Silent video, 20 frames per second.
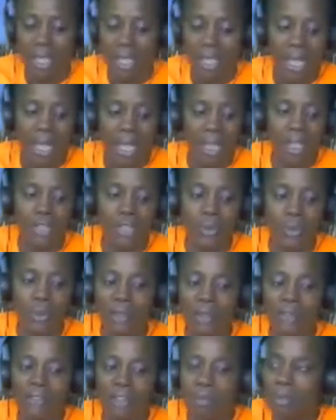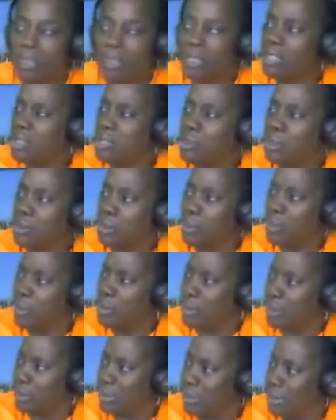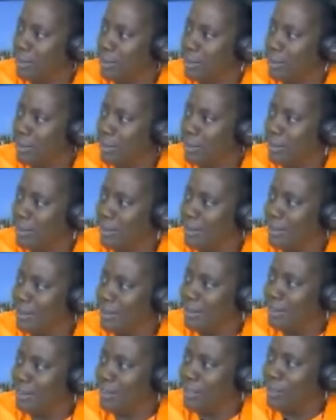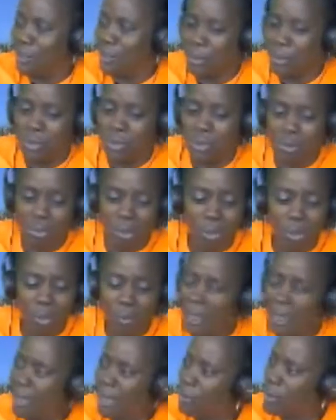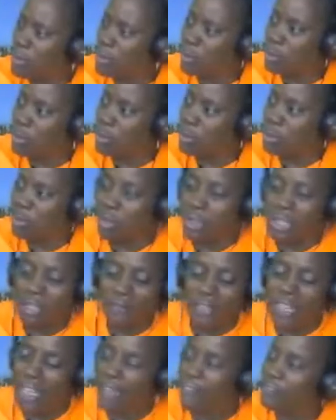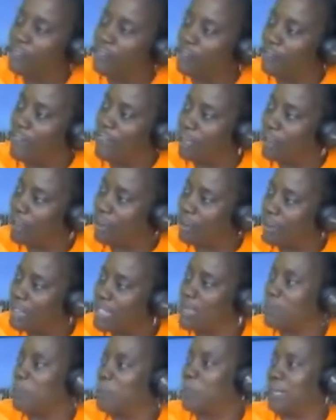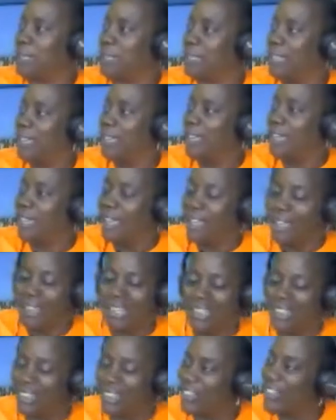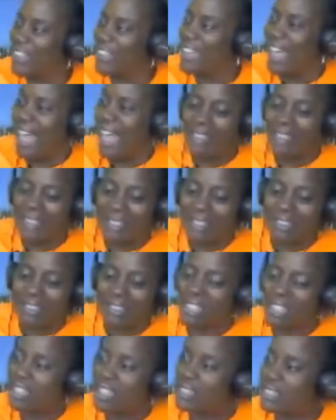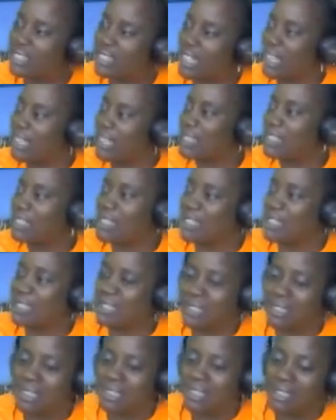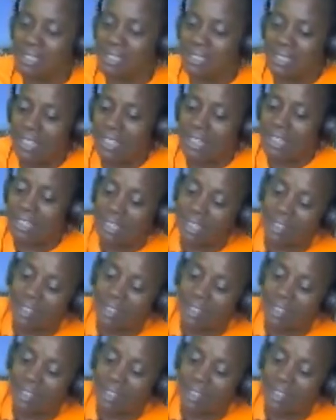You have the ability to cook. You know, oh man, when you don't even have to follow a recipe. You know, and so these things are